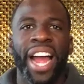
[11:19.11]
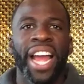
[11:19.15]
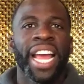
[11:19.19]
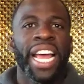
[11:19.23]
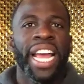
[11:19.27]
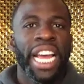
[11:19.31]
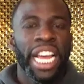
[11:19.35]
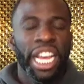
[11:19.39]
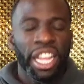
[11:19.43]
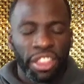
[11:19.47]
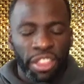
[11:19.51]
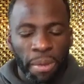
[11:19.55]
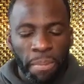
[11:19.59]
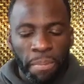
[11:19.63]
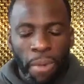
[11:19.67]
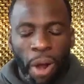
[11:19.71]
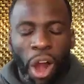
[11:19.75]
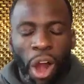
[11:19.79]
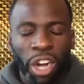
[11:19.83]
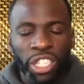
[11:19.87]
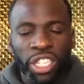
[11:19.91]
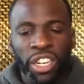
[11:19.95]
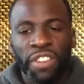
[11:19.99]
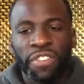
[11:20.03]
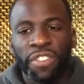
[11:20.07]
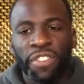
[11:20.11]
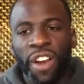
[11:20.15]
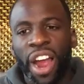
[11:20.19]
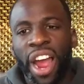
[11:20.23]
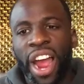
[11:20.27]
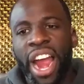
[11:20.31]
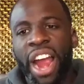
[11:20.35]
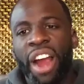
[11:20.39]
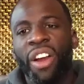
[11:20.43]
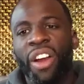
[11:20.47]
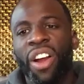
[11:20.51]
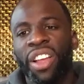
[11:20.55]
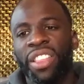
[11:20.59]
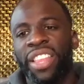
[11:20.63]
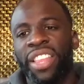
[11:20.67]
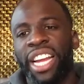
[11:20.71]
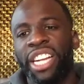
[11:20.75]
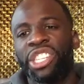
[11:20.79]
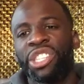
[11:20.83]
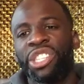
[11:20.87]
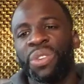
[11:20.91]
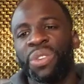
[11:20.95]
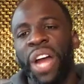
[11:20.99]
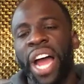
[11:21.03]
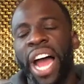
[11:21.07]
The margin for error that
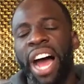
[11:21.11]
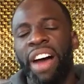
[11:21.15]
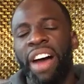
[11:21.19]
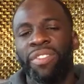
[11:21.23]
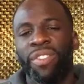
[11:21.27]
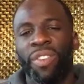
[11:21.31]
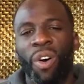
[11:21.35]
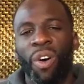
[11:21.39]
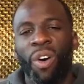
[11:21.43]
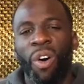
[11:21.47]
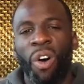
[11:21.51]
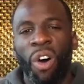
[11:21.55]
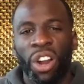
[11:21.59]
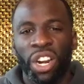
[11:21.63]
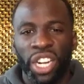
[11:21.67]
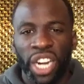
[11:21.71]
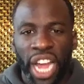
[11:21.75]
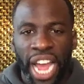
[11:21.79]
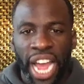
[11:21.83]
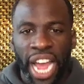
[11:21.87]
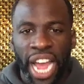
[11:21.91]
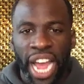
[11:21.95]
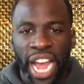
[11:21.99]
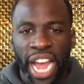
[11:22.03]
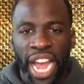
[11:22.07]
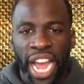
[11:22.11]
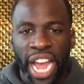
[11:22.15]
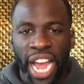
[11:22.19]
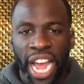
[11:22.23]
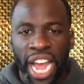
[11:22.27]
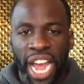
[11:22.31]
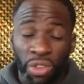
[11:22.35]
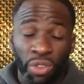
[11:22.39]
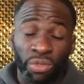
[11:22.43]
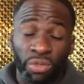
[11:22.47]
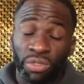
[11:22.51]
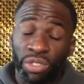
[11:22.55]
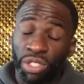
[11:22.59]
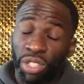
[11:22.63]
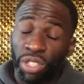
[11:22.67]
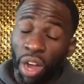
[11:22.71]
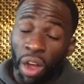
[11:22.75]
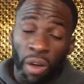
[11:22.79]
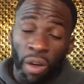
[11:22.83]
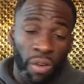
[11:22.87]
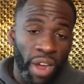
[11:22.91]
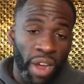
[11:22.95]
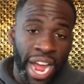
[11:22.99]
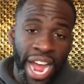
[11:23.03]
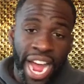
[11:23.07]
you have on at home, you
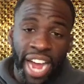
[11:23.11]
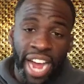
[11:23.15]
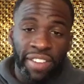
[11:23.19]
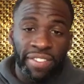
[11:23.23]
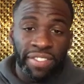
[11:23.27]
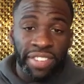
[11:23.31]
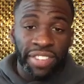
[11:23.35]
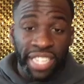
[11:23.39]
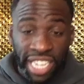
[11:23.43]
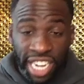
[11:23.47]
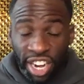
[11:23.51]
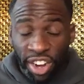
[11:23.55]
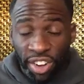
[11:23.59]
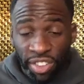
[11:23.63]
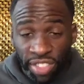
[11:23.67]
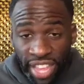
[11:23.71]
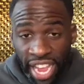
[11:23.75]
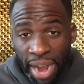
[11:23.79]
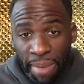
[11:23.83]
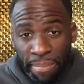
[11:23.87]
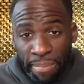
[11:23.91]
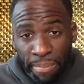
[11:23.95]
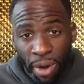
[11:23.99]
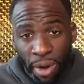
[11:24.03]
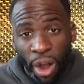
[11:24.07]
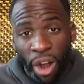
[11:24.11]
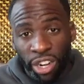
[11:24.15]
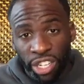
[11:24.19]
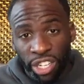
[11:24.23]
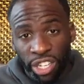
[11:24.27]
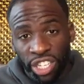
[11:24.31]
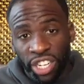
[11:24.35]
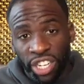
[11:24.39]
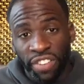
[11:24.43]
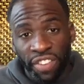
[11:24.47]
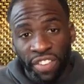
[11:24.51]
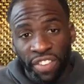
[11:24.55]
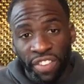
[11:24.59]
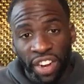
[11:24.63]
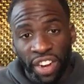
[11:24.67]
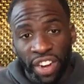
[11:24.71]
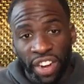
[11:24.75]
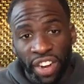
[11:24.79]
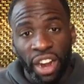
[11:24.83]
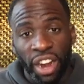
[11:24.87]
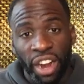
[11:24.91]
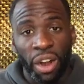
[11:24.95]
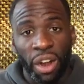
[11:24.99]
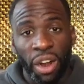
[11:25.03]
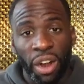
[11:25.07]
don't have near that margin of error
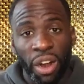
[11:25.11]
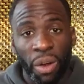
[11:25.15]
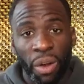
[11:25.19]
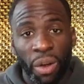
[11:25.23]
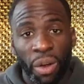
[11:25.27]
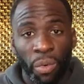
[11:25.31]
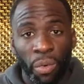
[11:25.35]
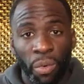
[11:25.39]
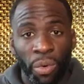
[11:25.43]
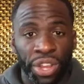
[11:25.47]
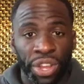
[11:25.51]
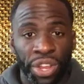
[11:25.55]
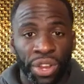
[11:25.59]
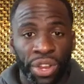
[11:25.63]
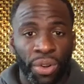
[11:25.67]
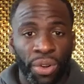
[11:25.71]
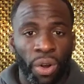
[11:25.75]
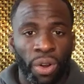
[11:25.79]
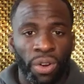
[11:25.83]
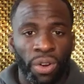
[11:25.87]
when you're on the road.